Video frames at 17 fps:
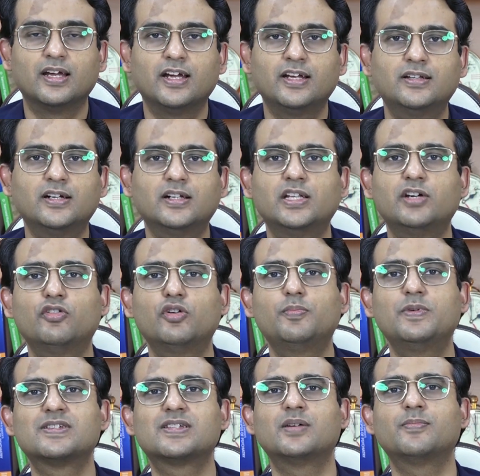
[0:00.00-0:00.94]
Either there
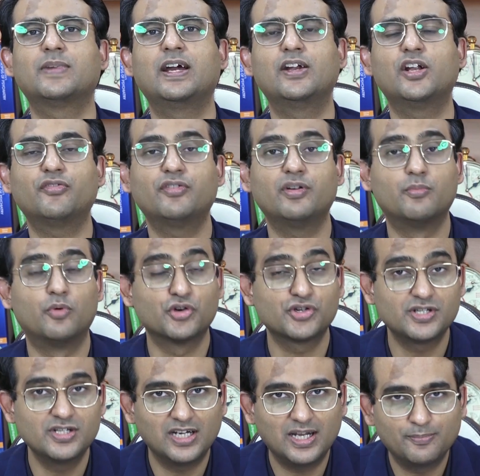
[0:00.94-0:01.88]
would be some kind of
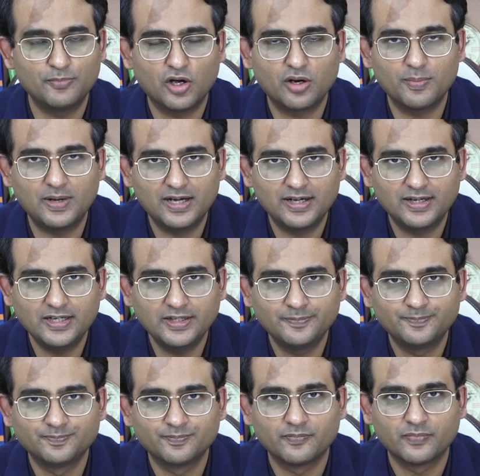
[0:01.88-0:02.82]
emotional abnormality,
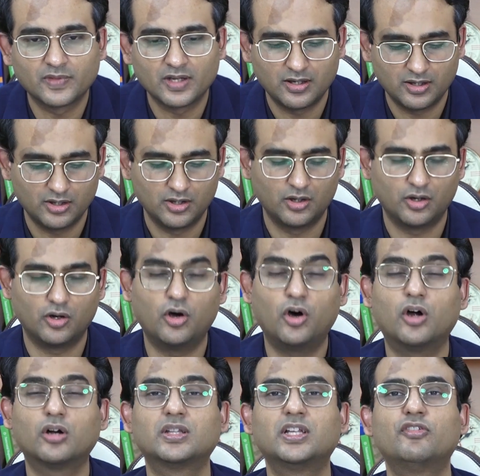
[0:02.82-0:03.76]

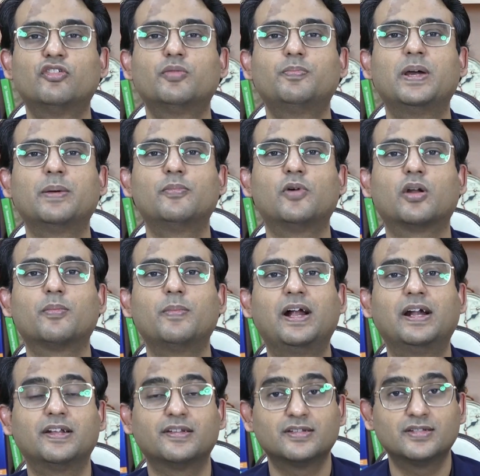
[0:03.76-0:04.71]
or there would be
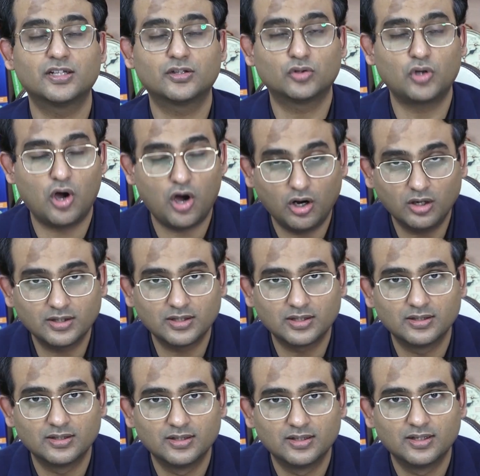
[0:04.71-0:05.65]
abnormalities in the
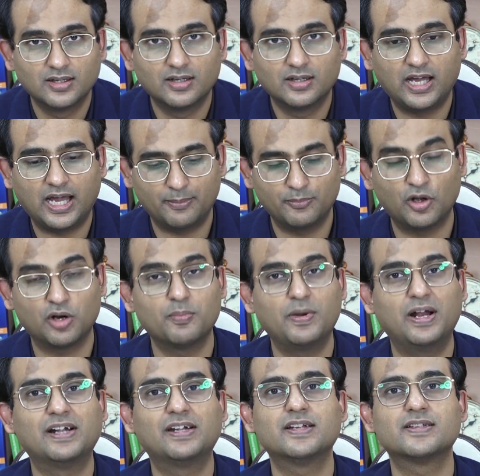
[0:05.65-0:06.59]
thought,
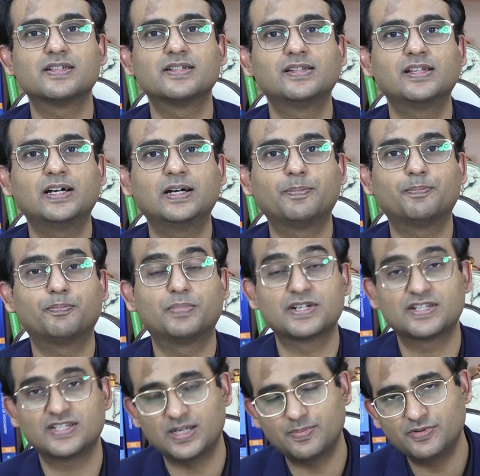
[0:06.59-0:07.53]
abnormalities in the
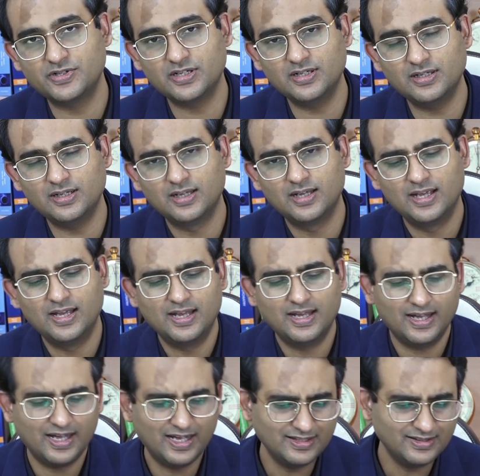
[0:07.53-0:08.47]
perception.
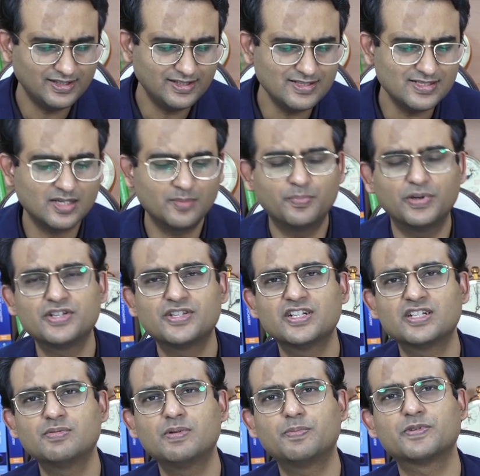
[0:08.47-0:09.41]
And then some
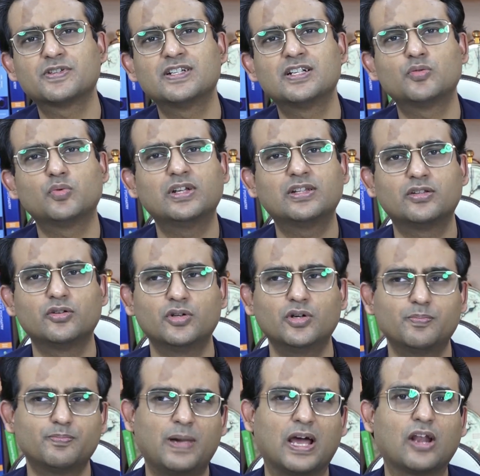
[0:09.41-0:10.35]
patients may present with,
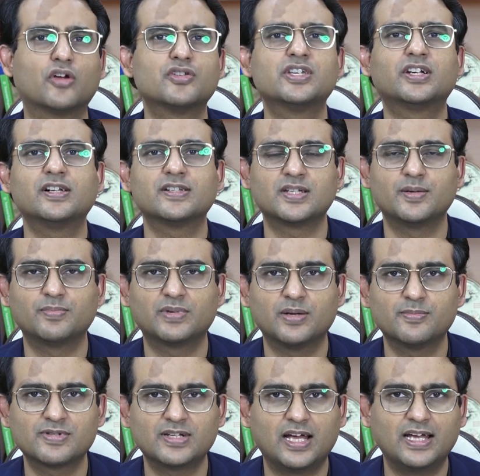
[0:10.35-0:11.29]
biological
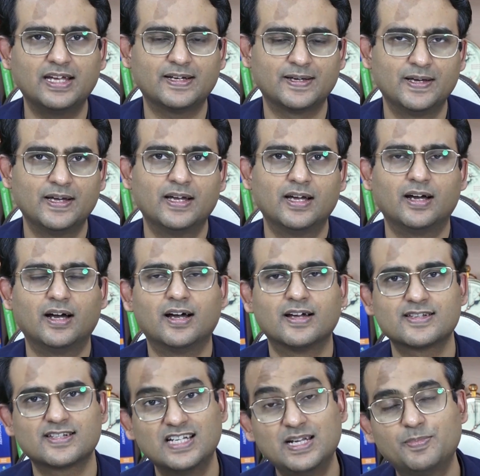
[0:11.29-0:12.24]
symptoms like
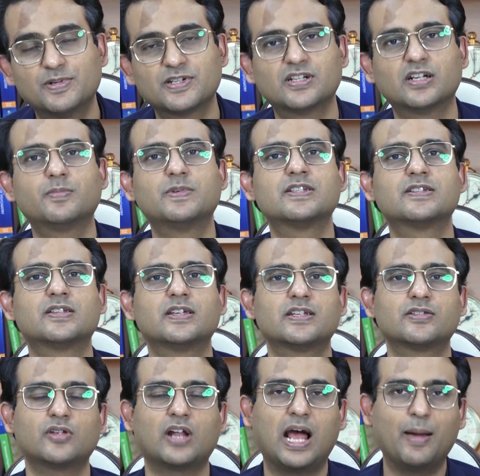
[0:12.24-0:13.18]
sleep
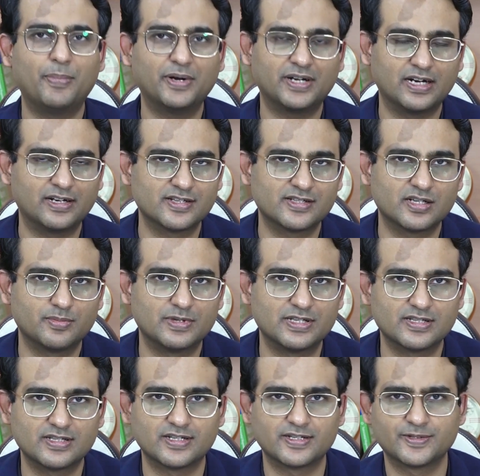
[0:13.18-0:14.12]
disturbances or appetite
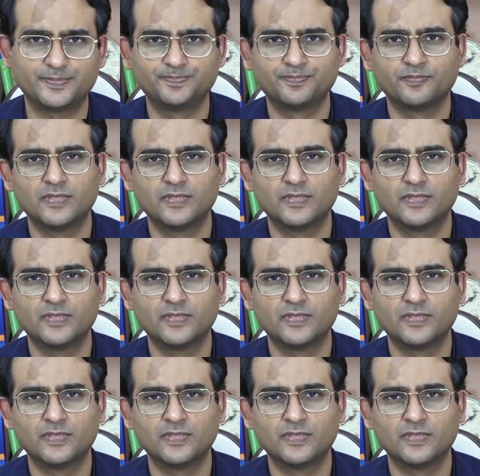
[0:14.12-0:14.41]
disturbances.